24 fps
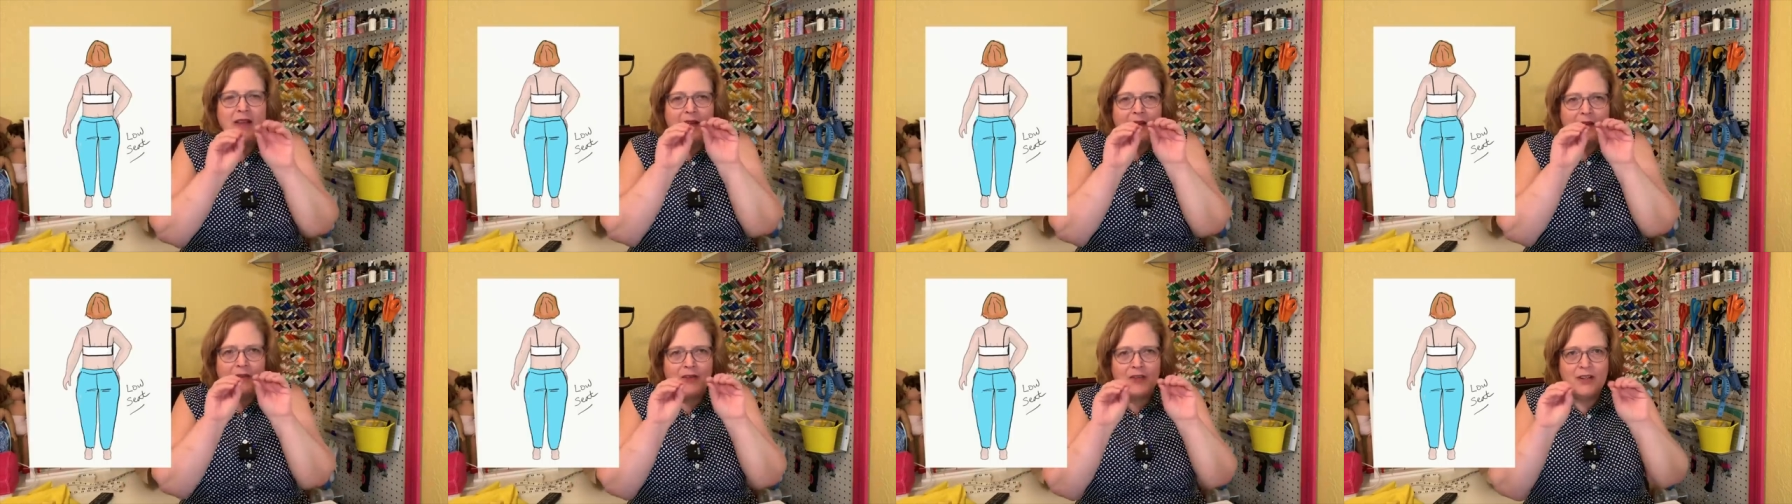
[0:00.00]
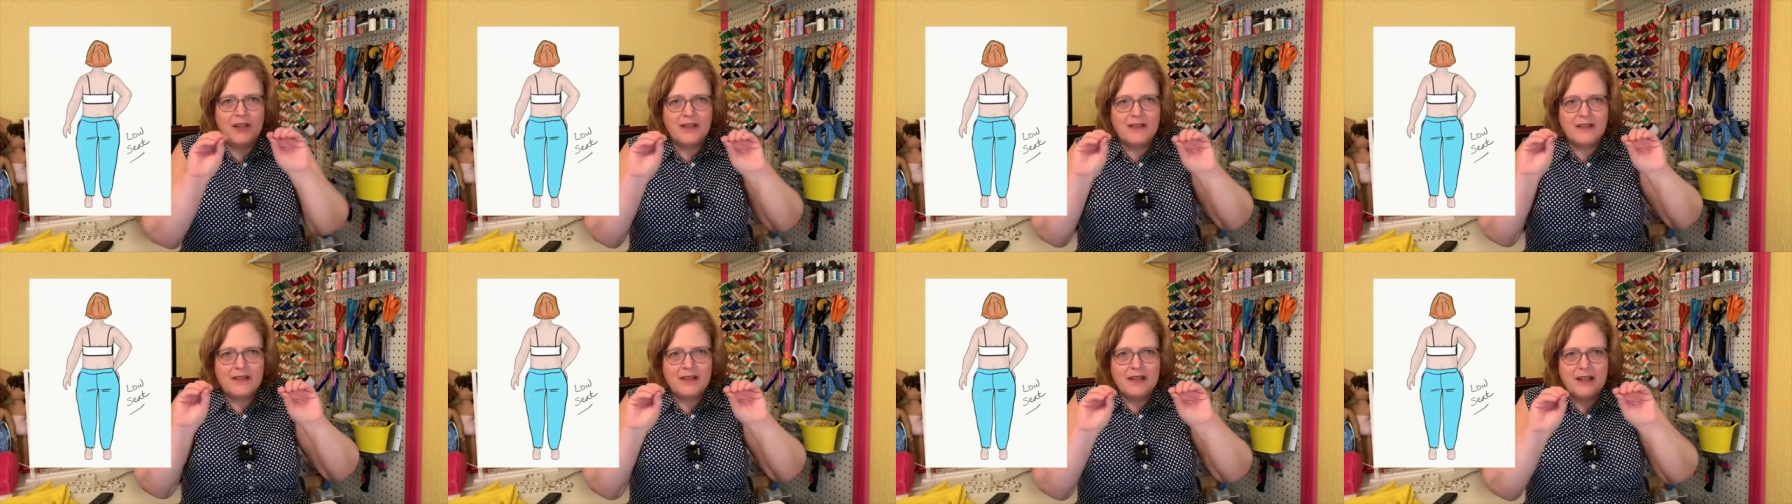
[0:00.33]
they're
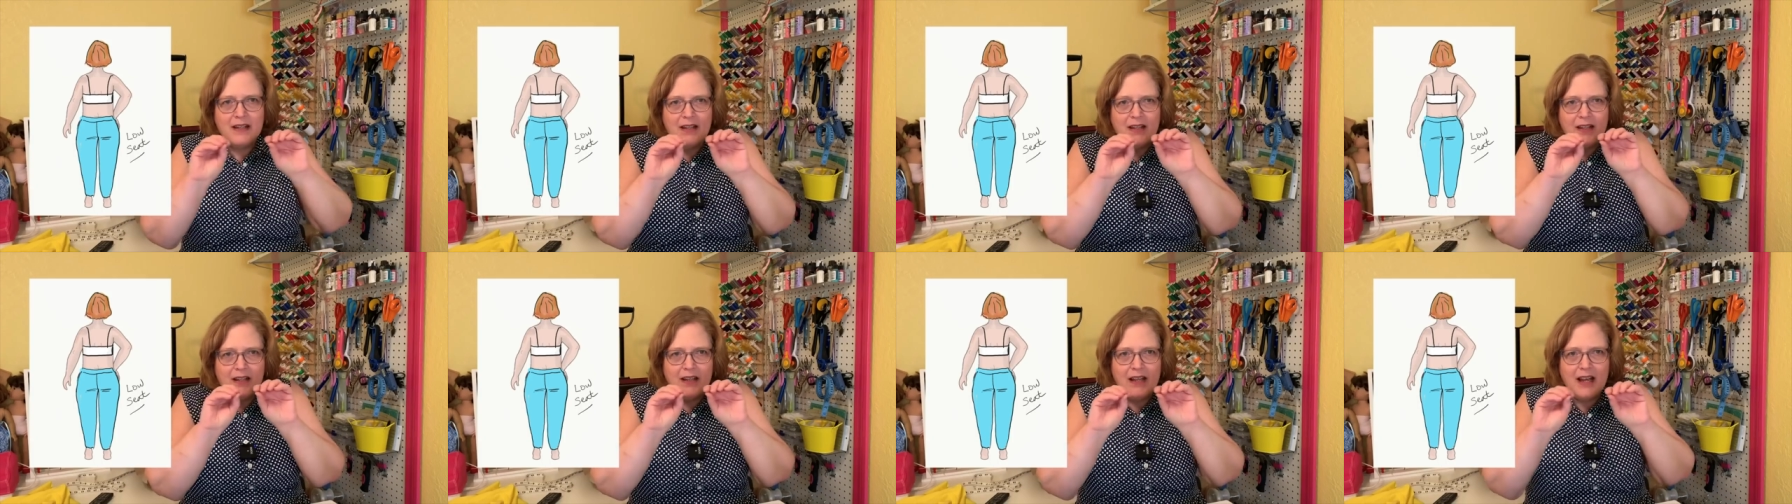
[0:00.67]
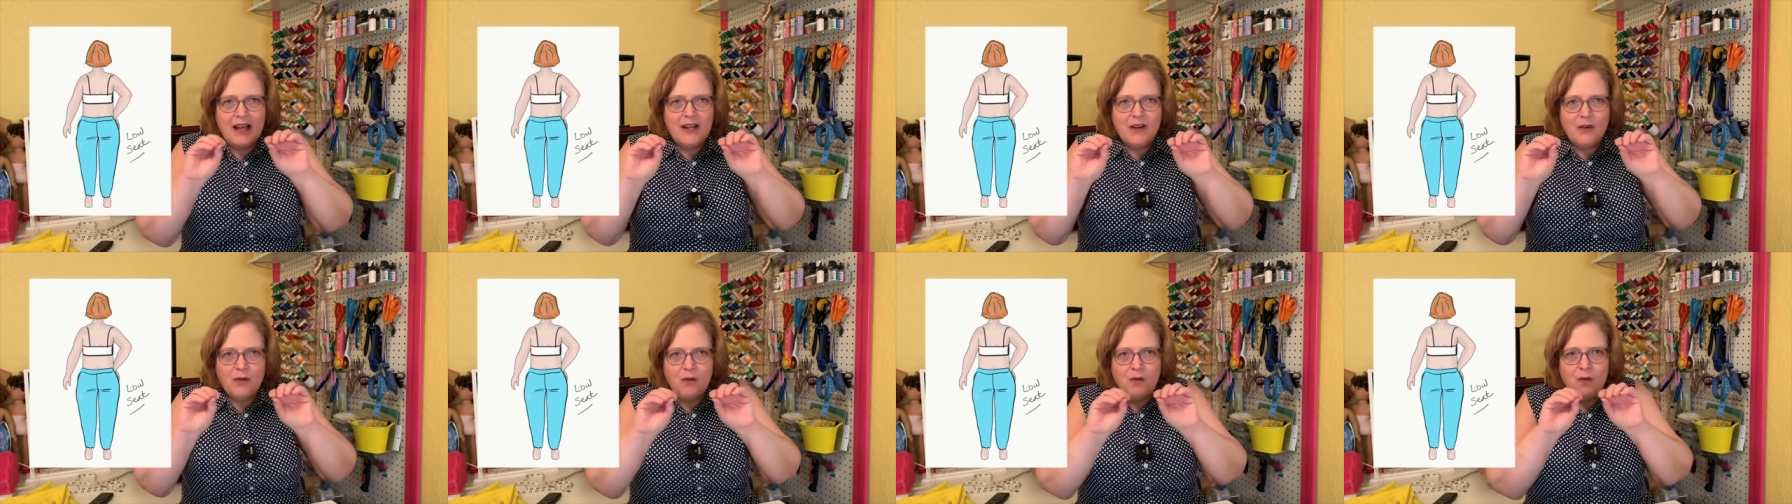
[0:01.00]
just
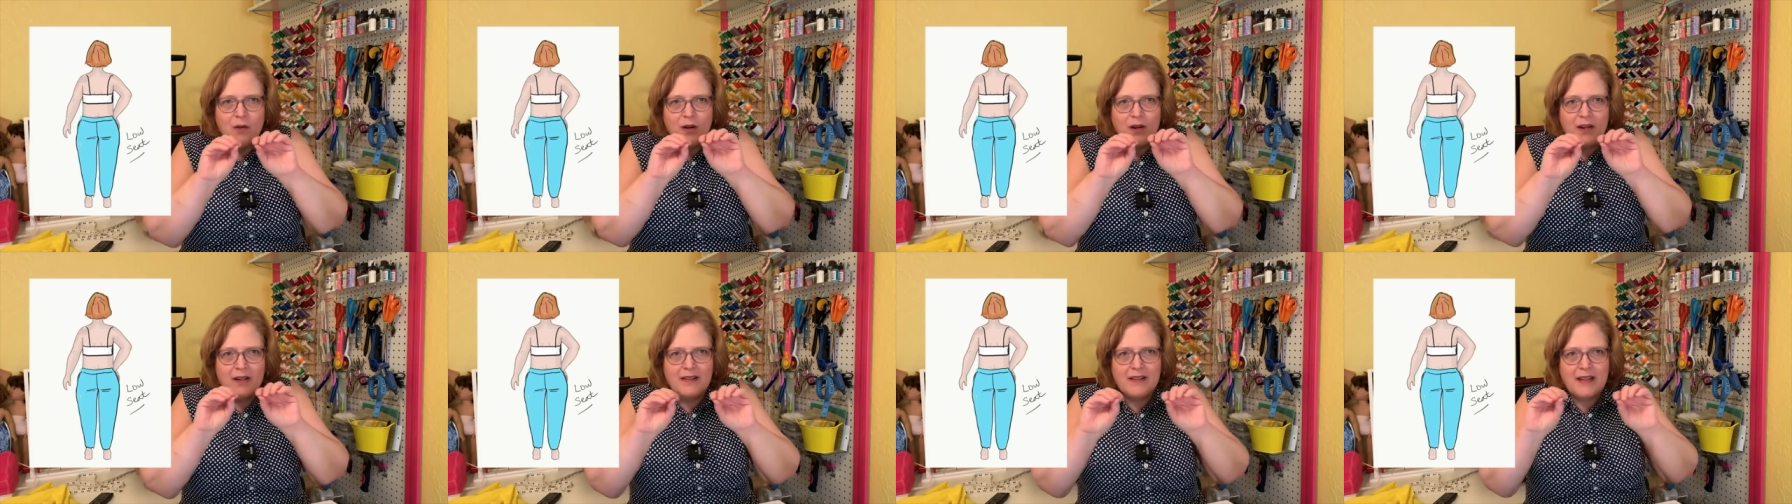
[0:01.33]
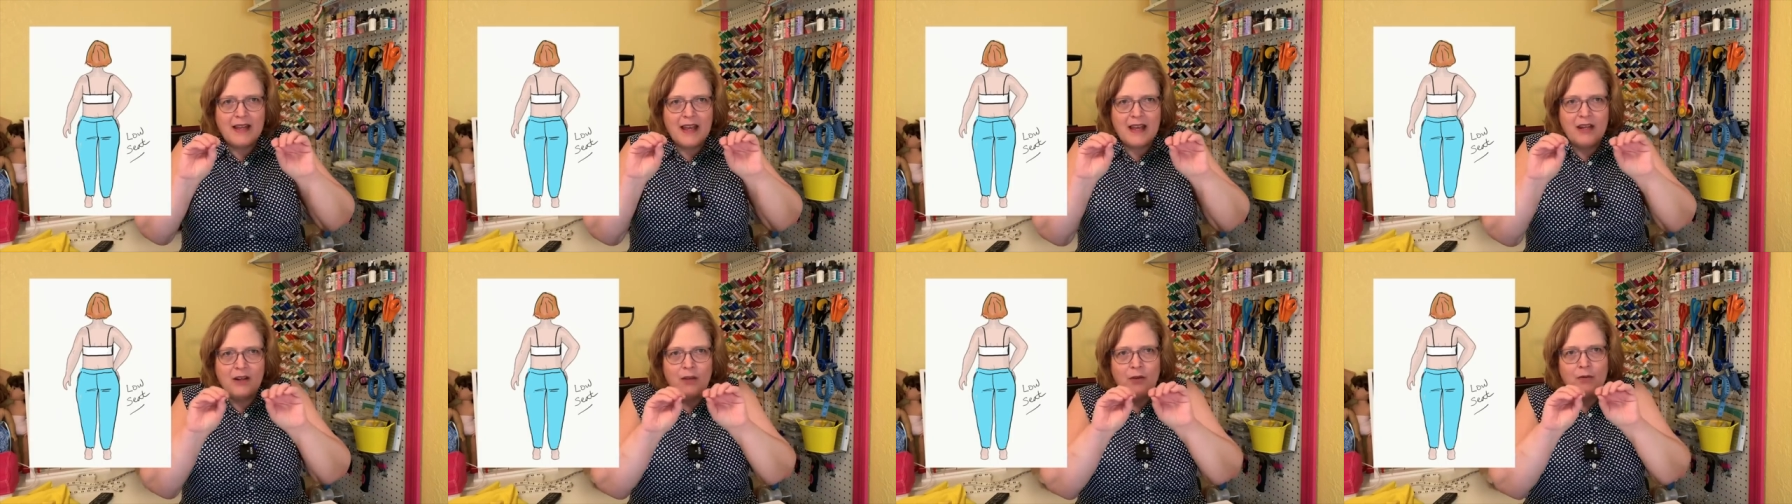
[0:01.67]
kind of
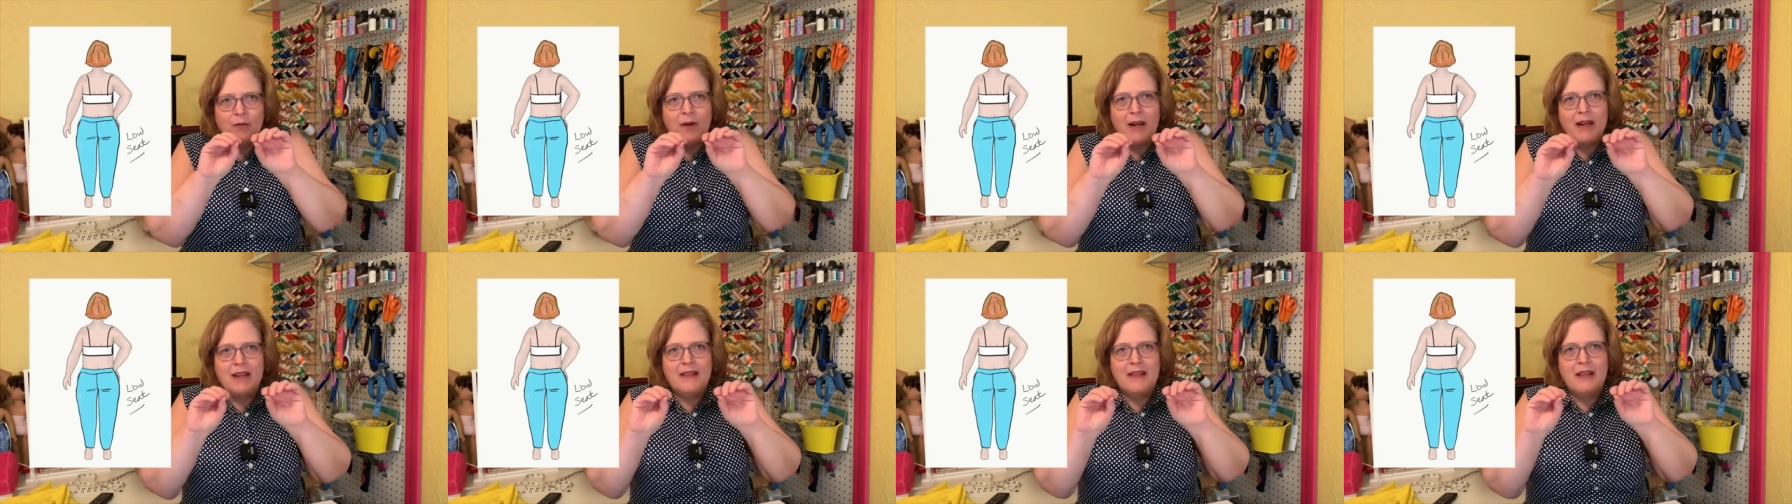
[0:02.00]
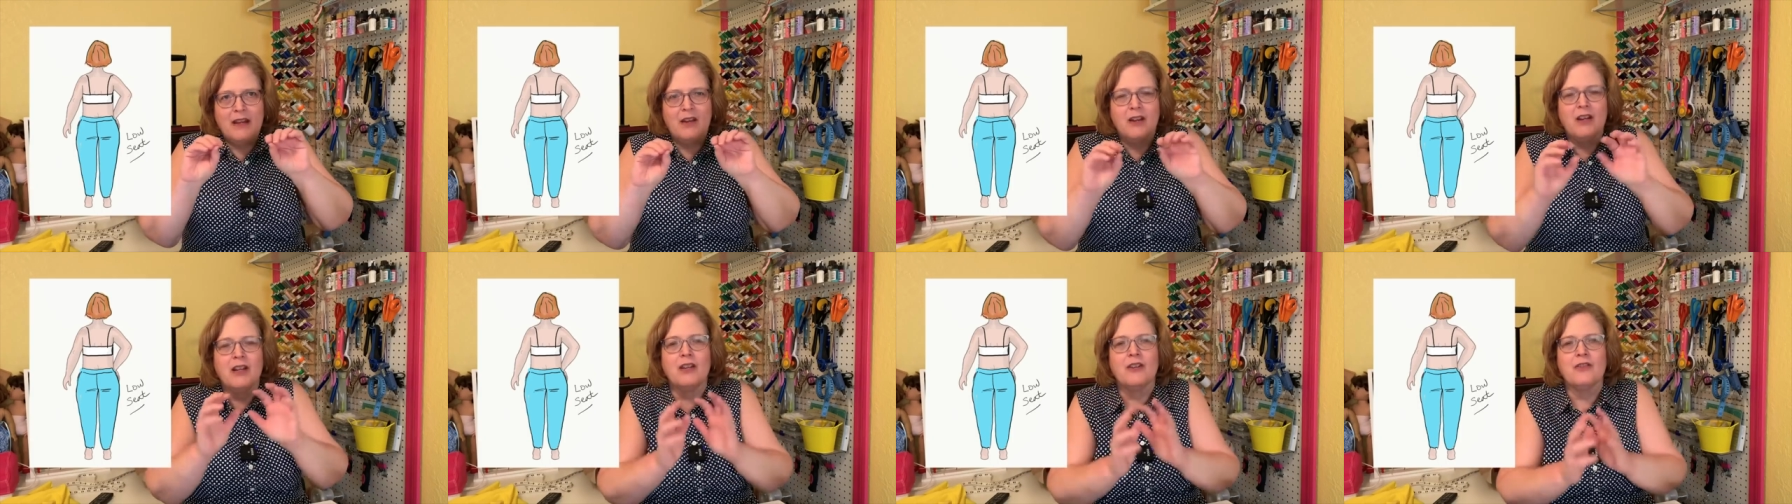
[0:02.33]
horizontal right
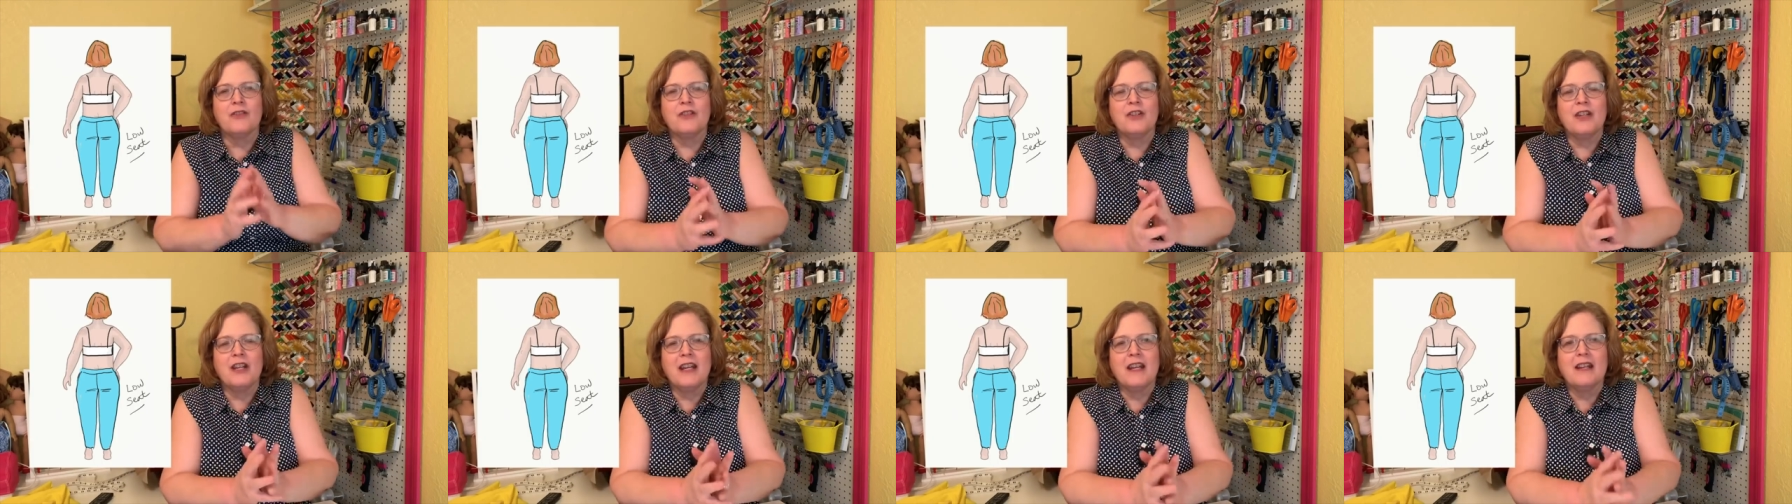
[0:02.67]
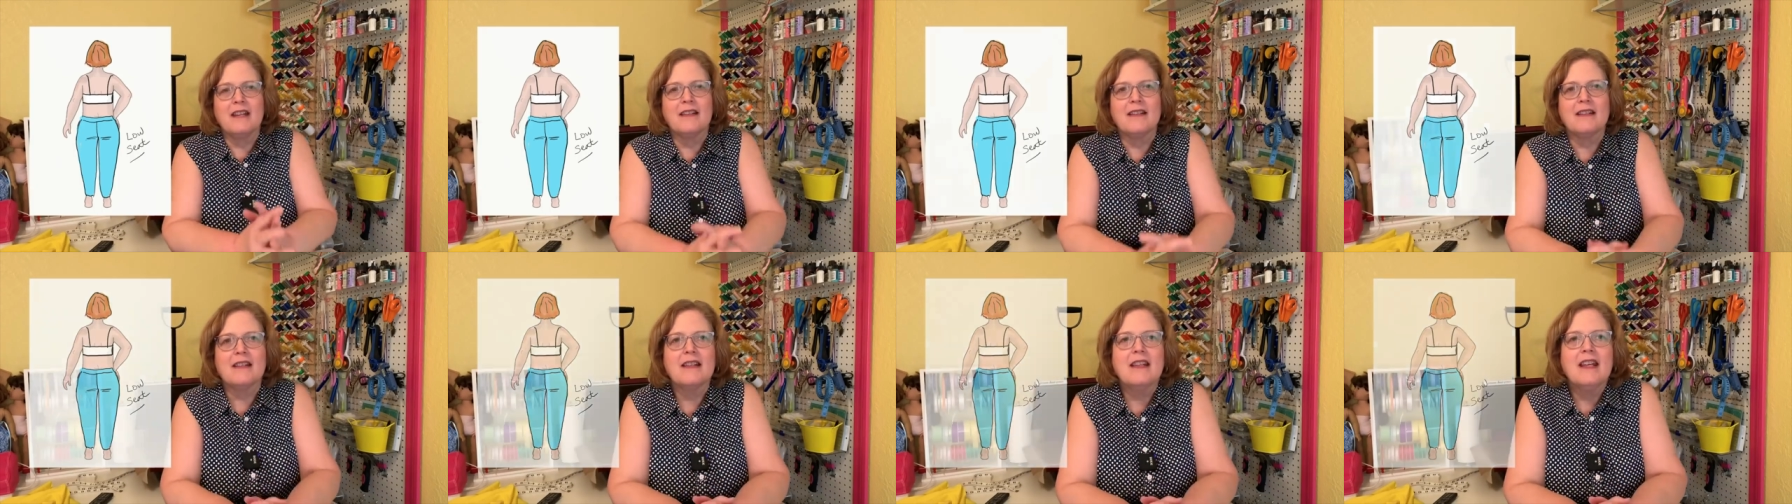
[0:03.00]
there at your
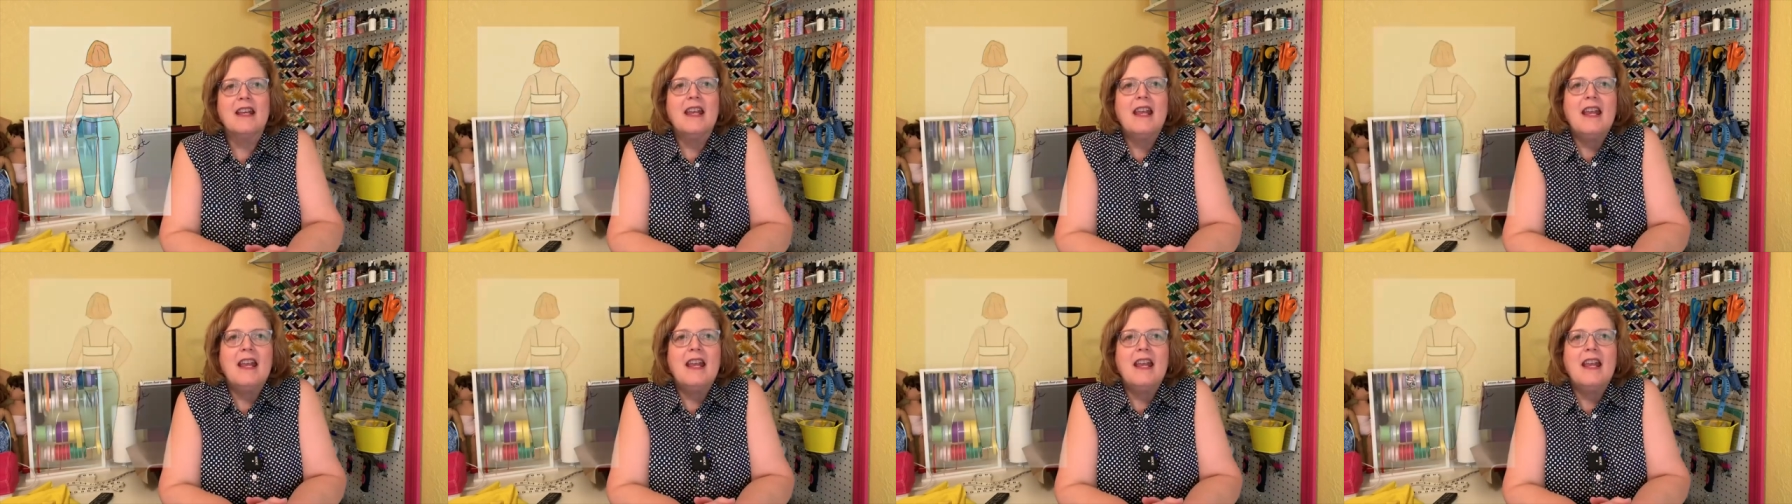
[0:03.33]
cheeks.